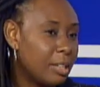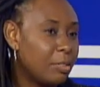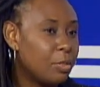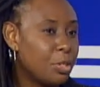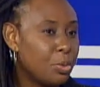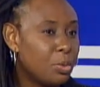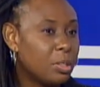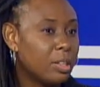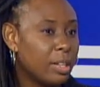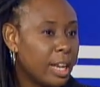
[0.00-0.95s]
to use
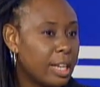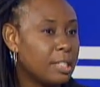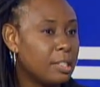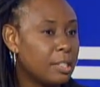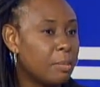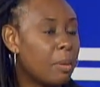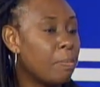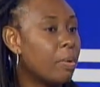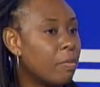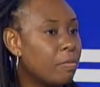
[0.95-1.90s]
a light term, a
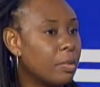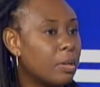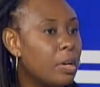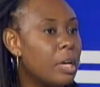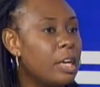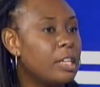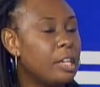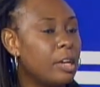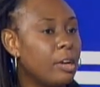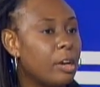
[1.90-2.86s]
buffer.
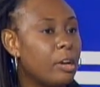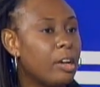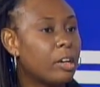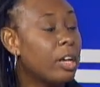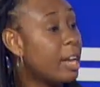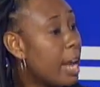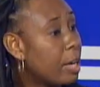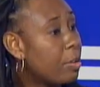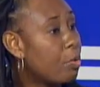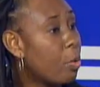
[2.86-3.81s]
They
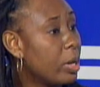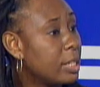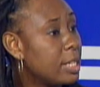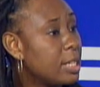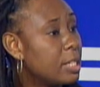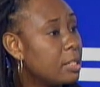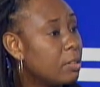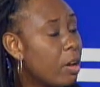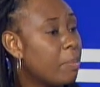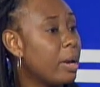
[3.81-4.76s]
collect royalties
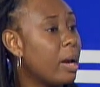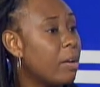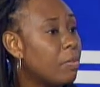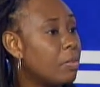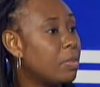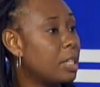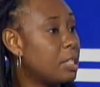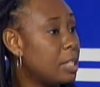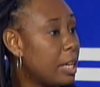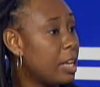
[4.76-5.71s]
on behalf of their
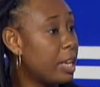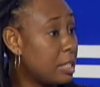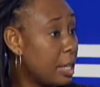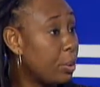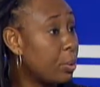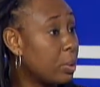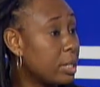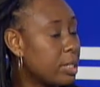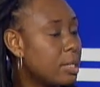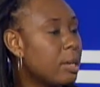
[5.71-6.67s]

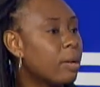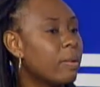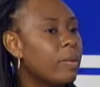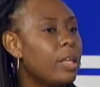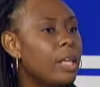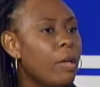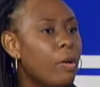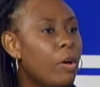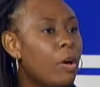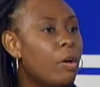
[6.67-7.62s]
stakeholders.
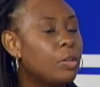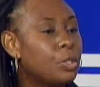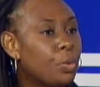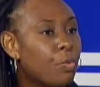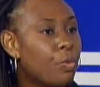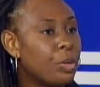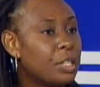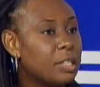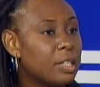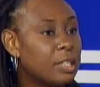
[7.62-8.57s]
So, for
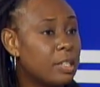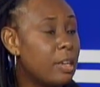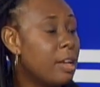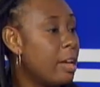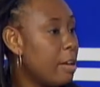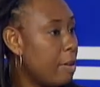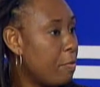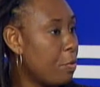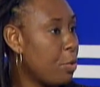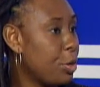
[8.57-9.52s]
instance, if a
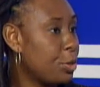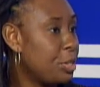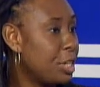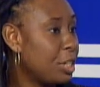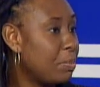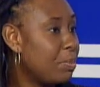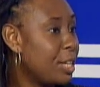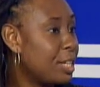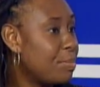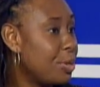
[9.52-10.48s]
radio station
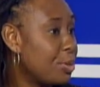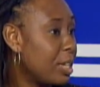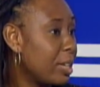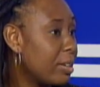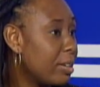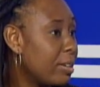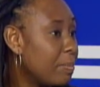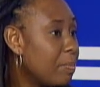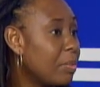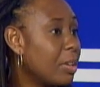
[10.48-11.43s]
plays music
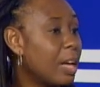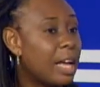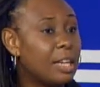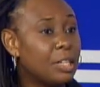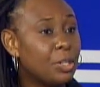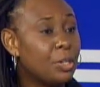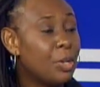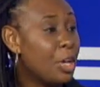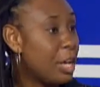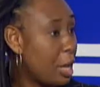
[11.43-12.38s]
and
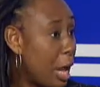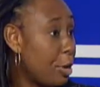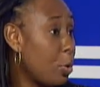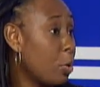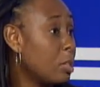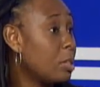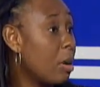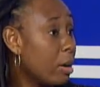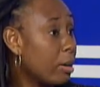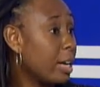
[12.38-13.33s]
your
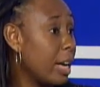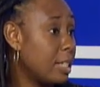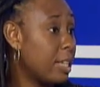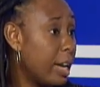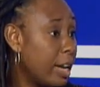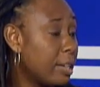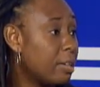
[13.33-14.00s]
song gets aired,